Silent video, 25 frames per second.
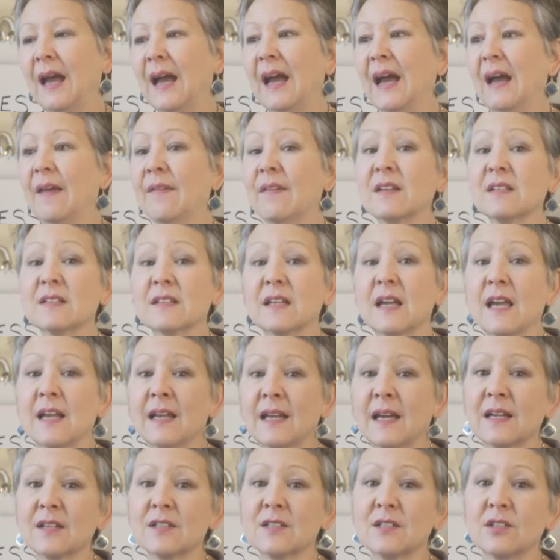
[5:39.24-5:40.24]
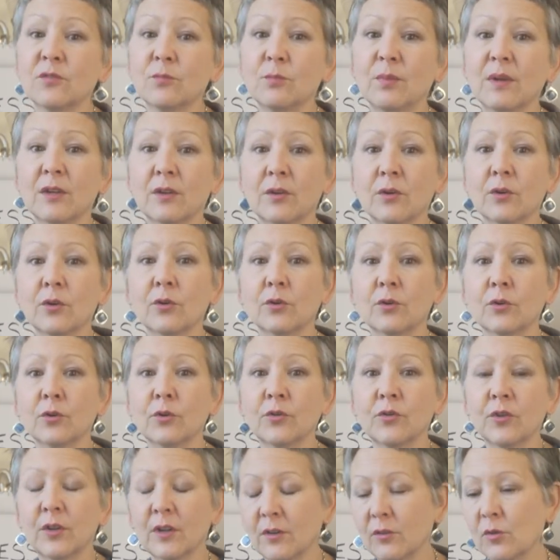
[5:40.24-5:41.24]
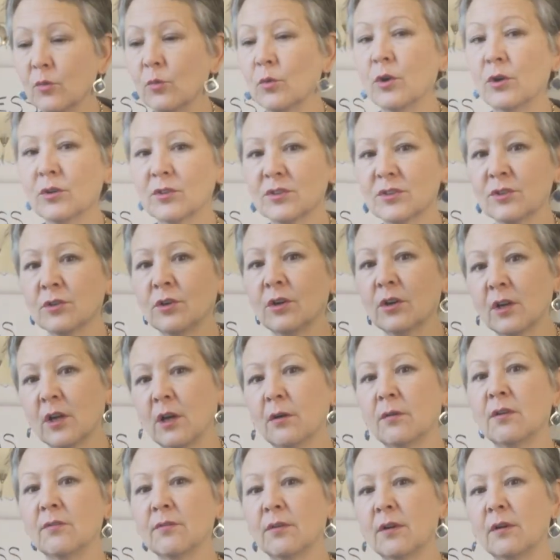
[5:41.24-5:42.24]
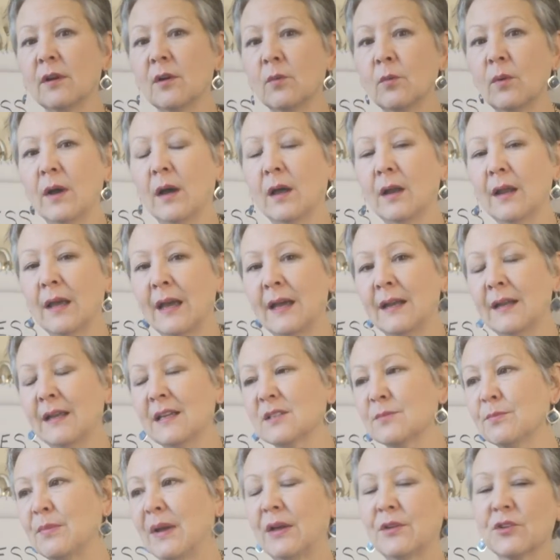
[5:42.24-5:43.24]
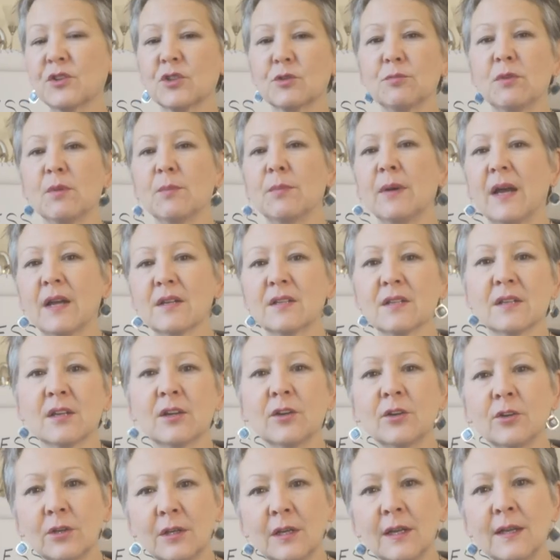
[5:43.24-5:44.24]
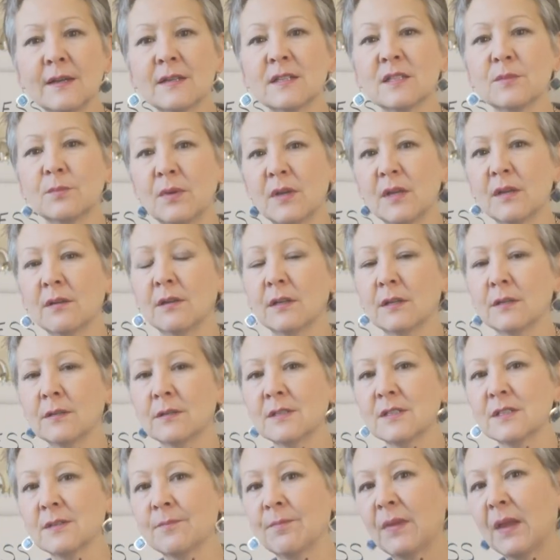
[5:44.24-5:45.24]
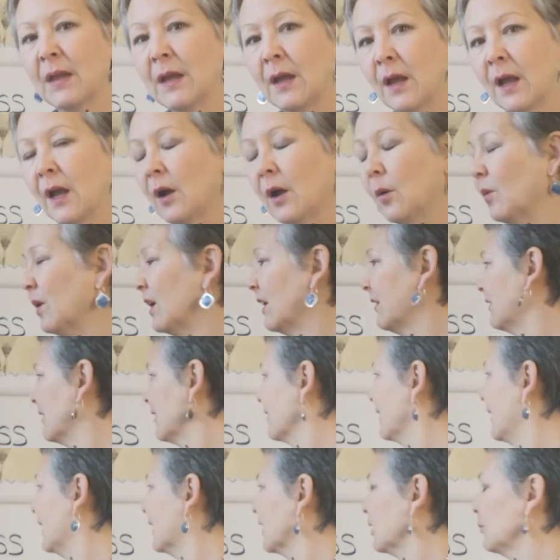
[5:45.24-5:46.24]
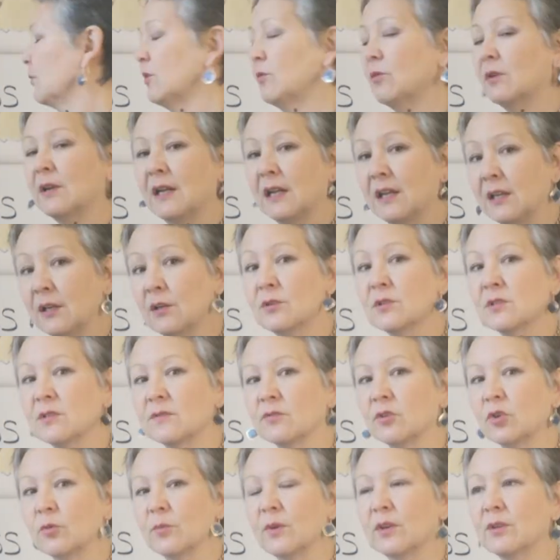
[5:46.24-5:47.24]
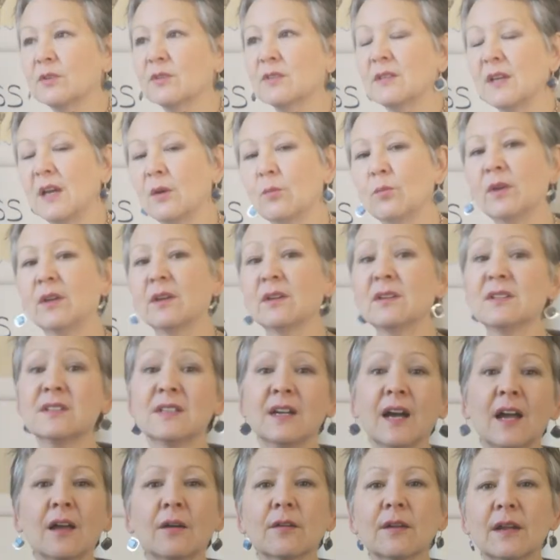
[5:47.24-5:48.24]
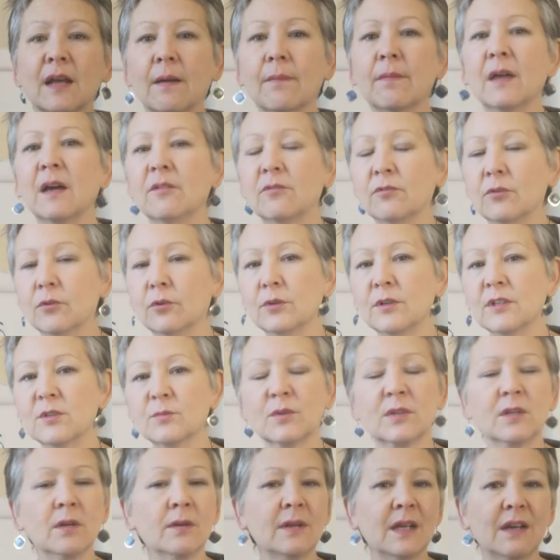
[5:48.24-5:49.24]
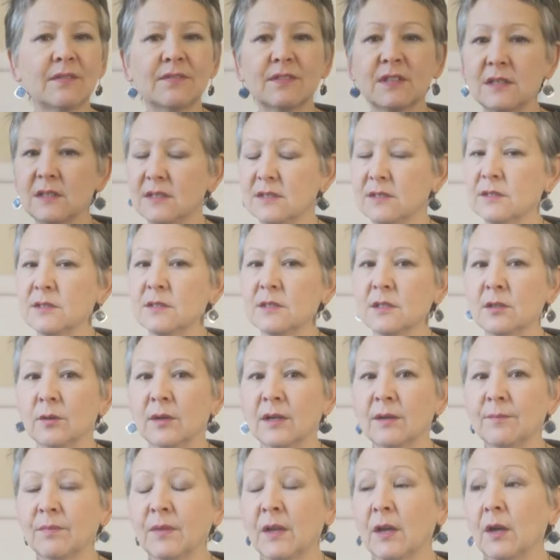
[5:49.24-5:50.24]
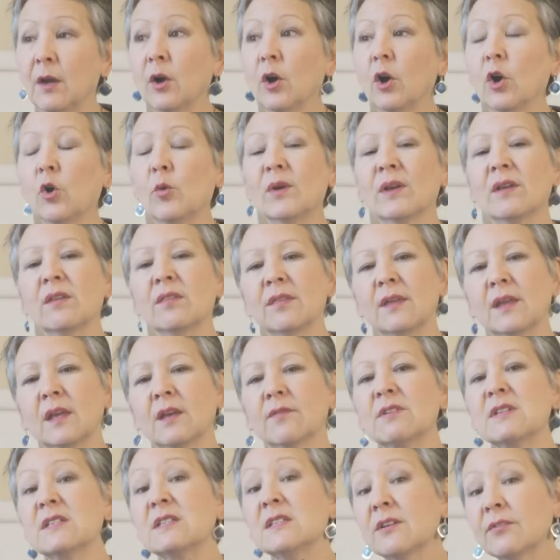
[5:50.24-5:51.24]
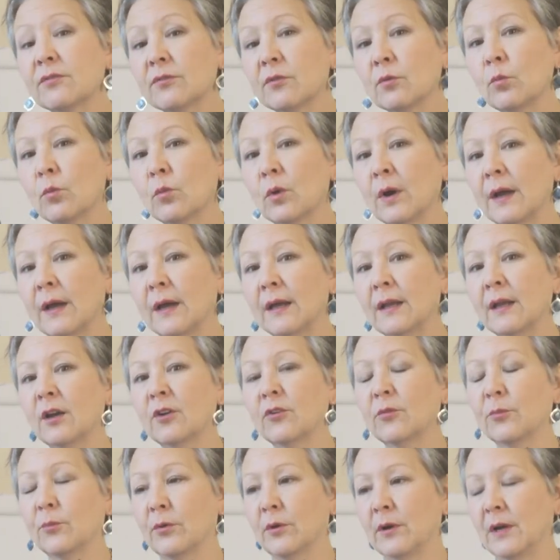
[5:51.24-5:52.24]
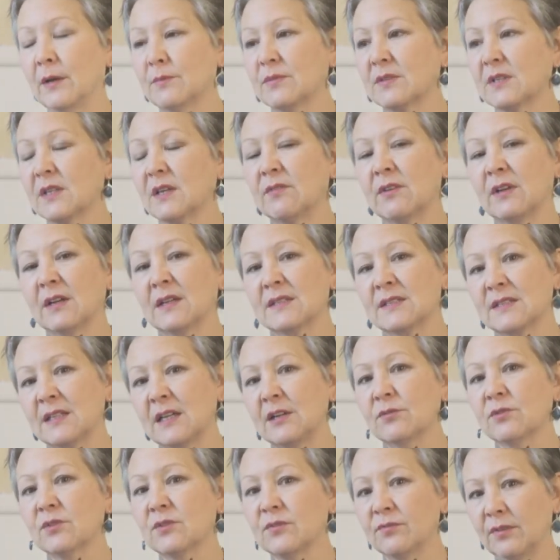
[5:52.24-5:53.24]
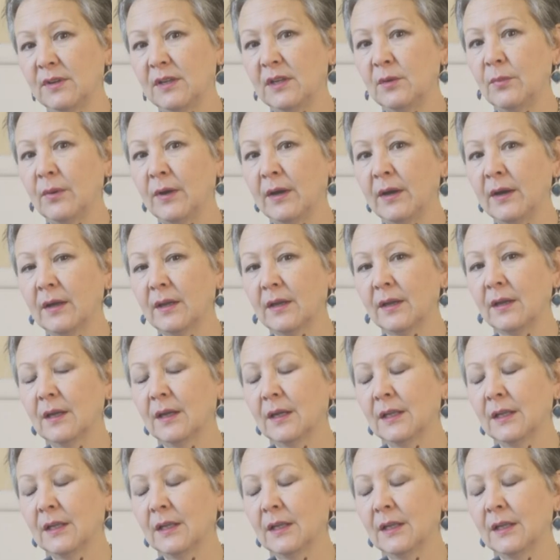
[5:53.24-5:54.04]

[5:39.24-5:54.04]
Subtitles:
And it's getting active because, the work's not going very well and it's bouncing me back to that early experience. Well, I think that can be really useful because then we can dial down that voice. We don't have to listen to it, or we can think of a different way of perhaps giving ourselves feedback